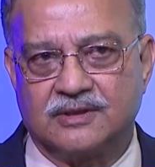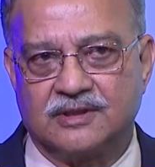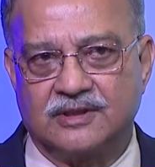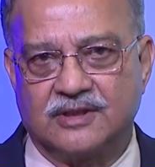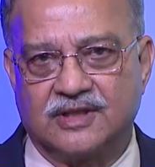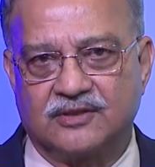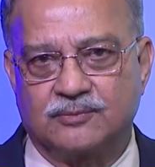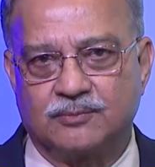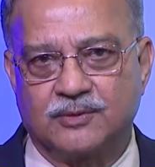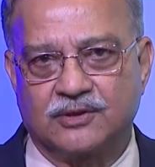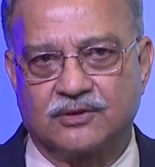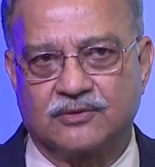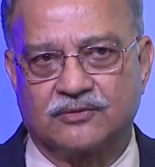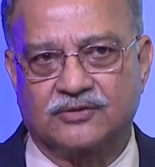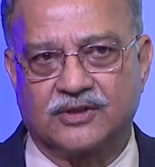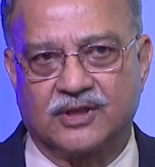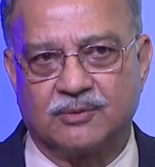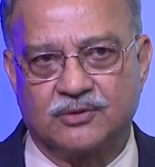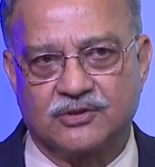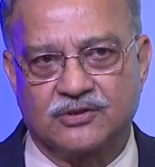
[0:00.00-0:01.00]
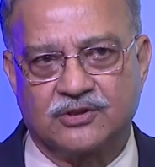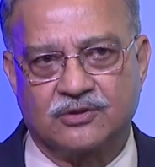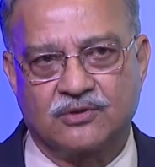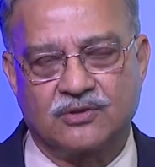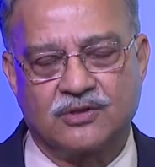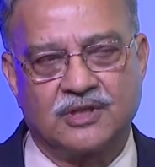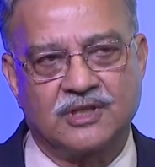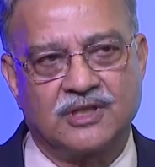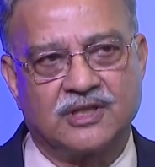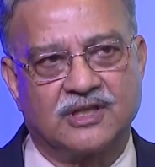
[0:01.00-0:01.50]
aspect of
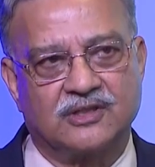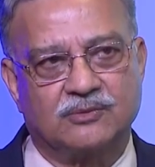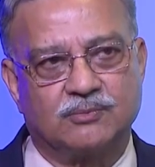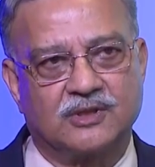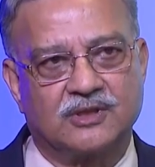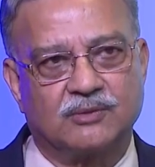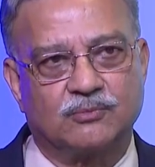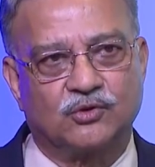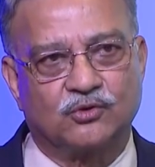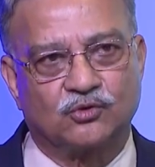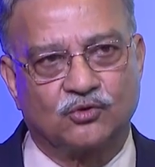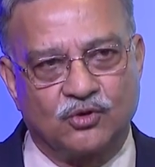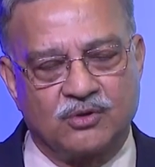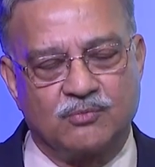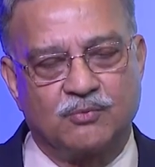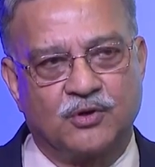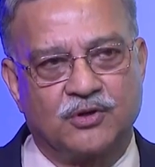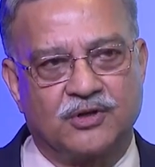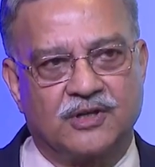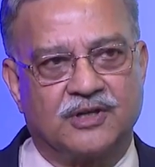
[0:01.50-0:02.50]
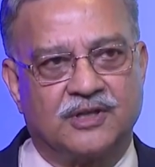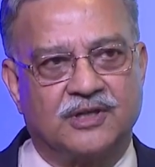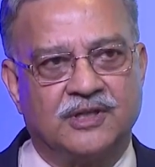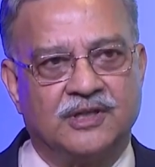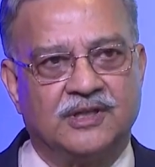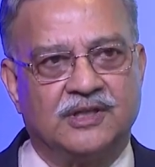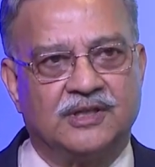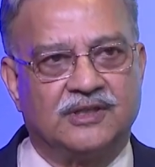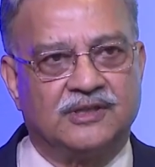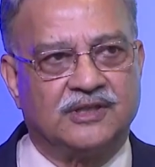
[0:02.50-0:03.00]
cybersecurity has become so important
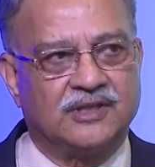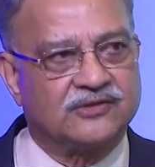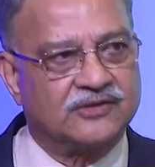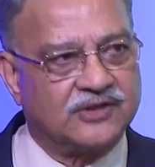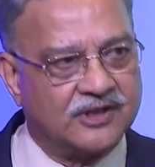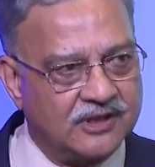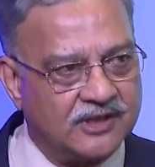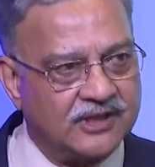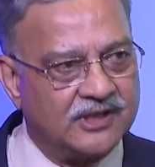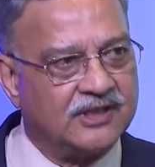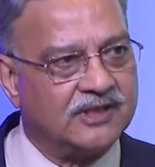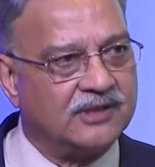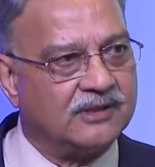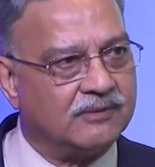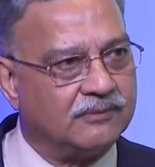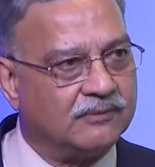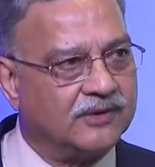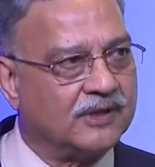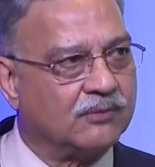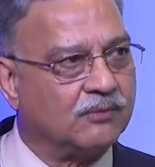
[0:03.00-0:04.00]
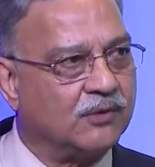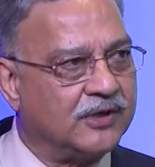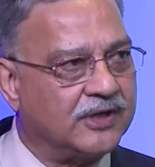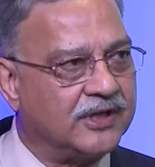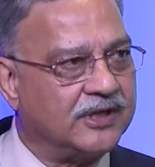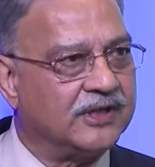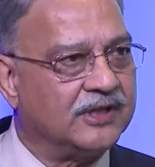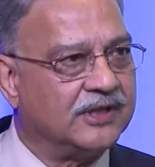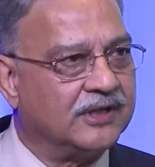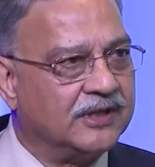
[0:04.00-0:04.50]
that suddenly we are
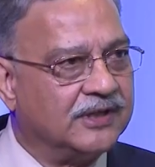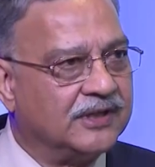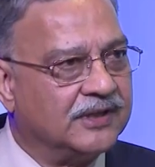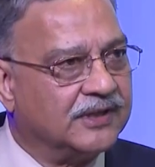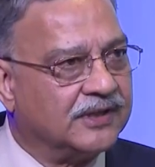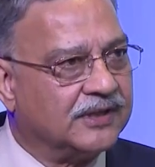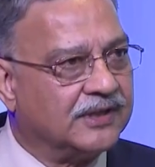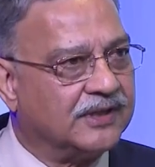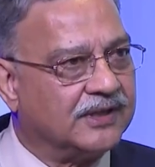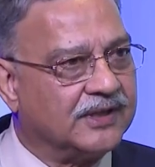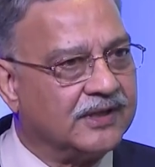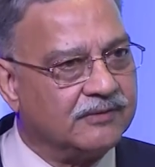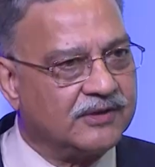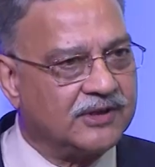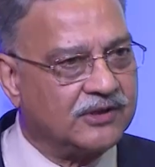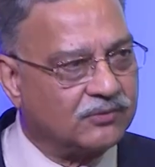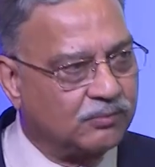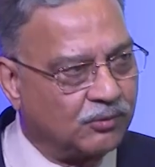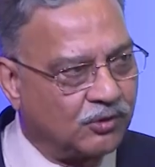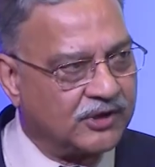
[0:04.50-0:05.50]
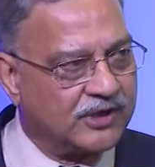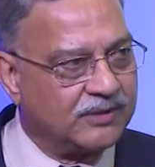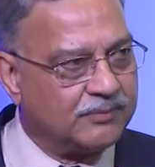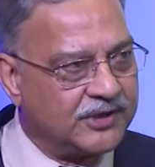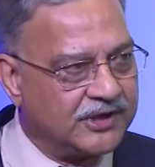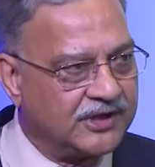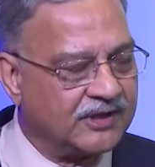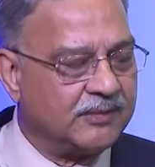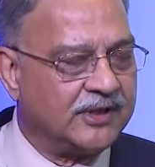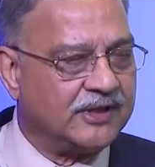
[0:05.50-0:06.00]
wanting, even the small and
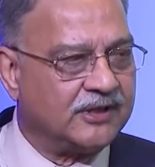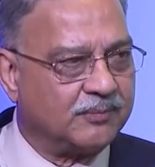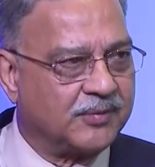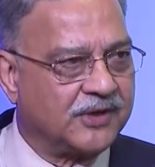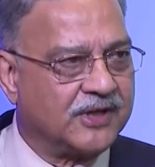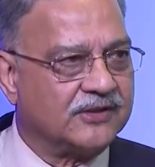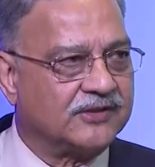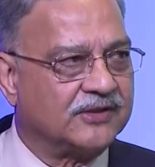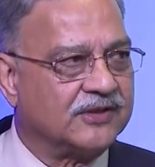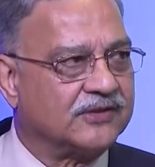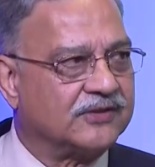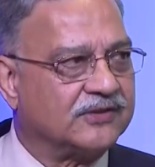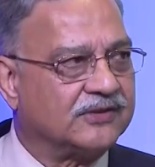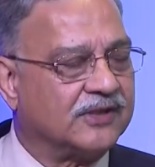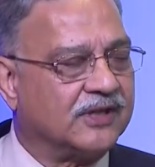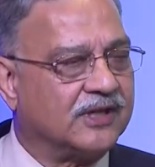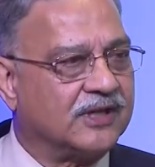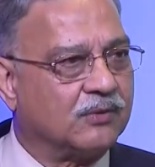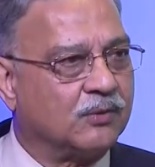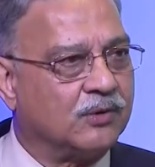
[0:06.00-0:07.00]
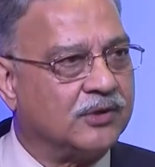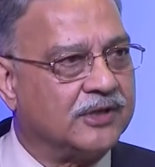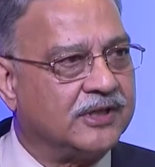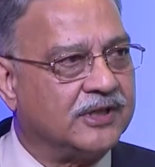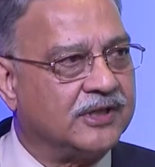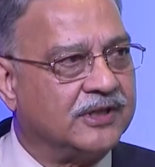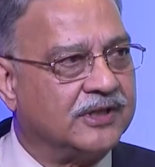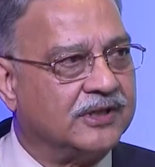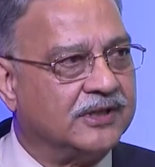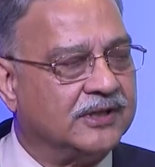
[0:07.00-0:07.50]
medium enterprises are
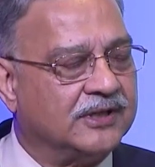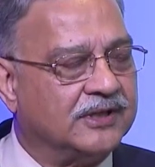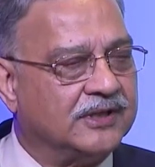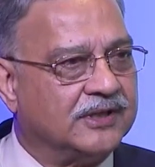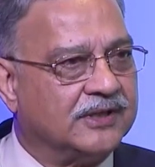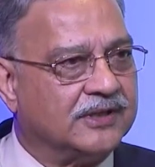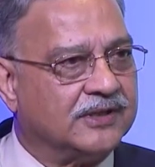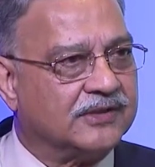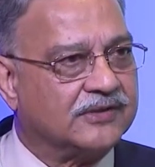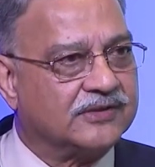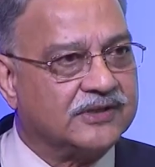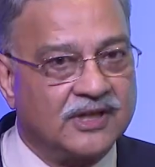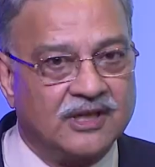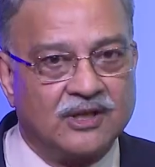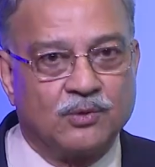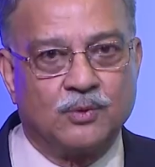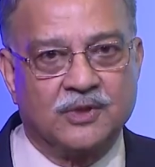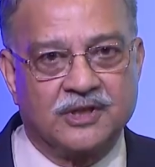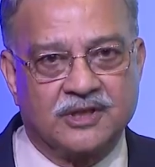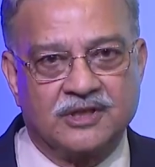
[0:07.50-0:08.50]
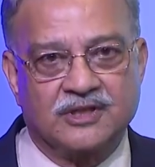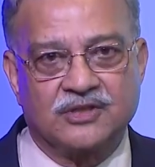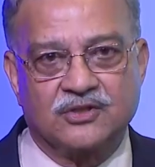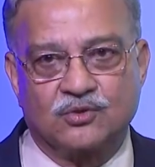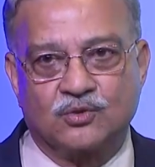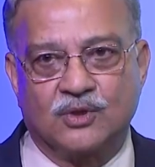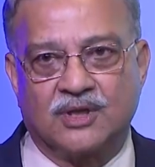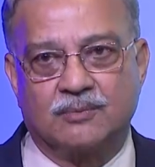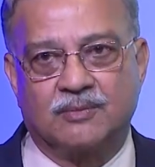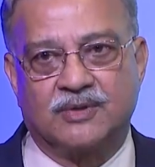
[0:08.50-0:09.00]
wanting skilled
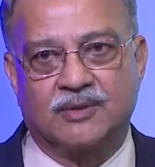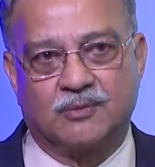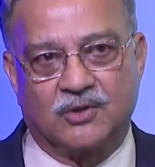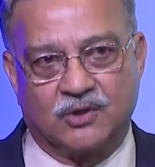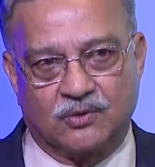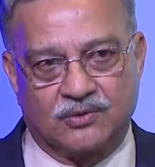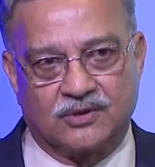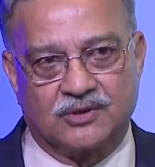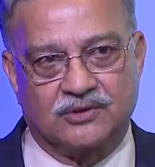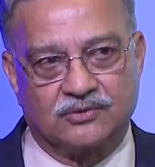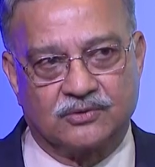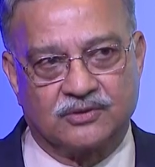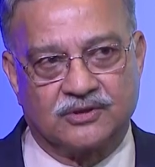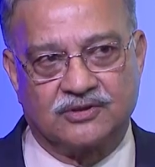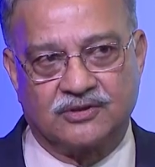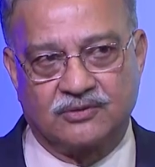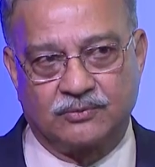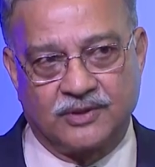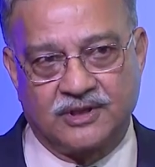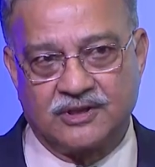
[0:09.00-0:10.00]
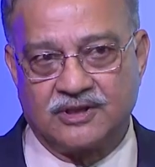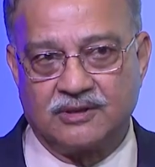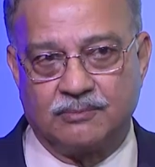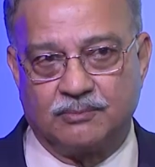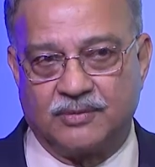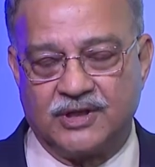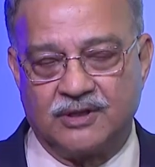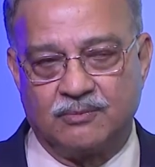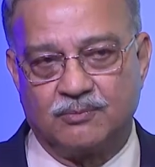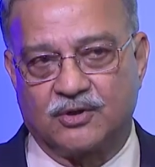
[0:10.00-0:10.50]
workers to help them out. So this is where the
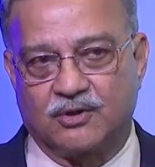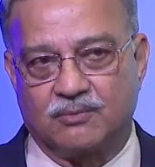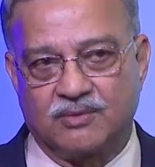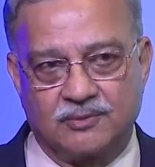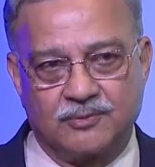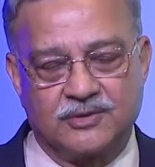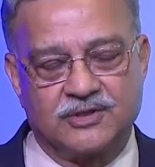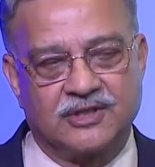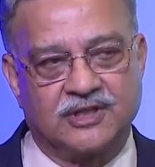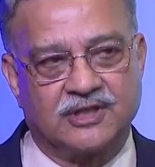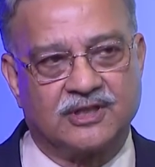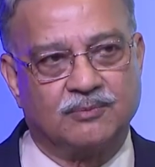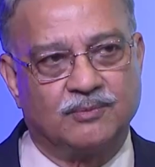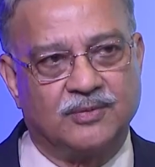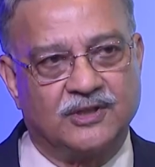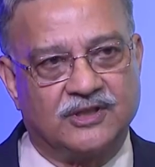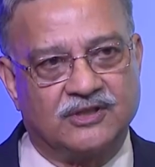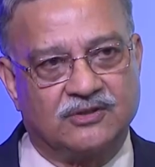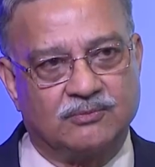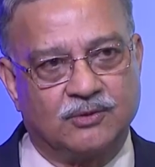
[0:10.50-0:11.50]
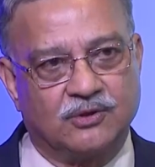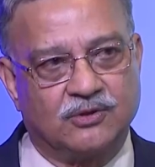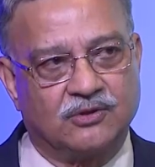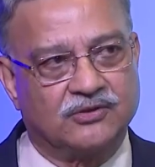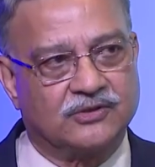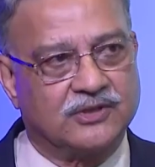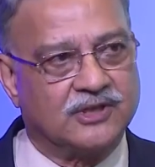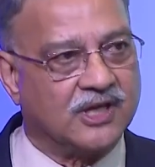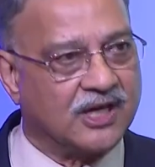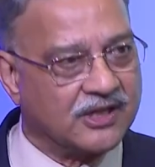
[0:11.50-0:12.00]
main problem is taking place,
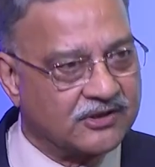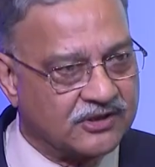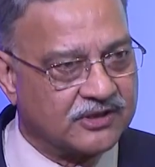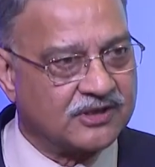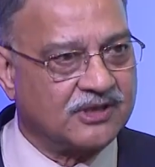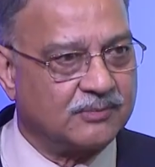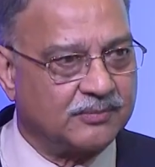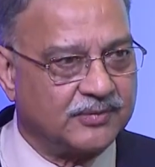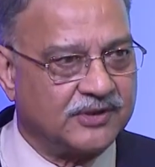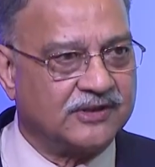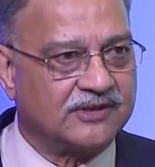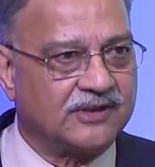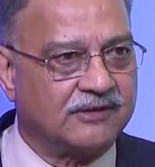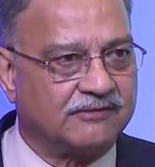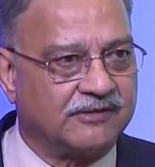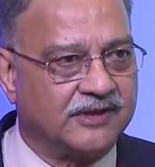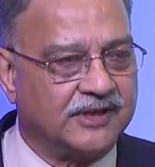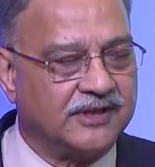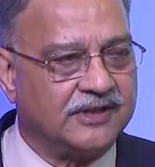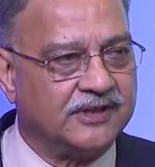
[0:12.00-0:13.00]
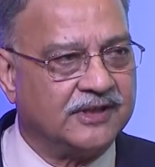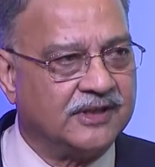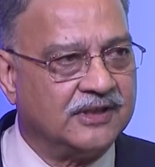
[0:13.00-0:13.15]
because the larger companies, I find,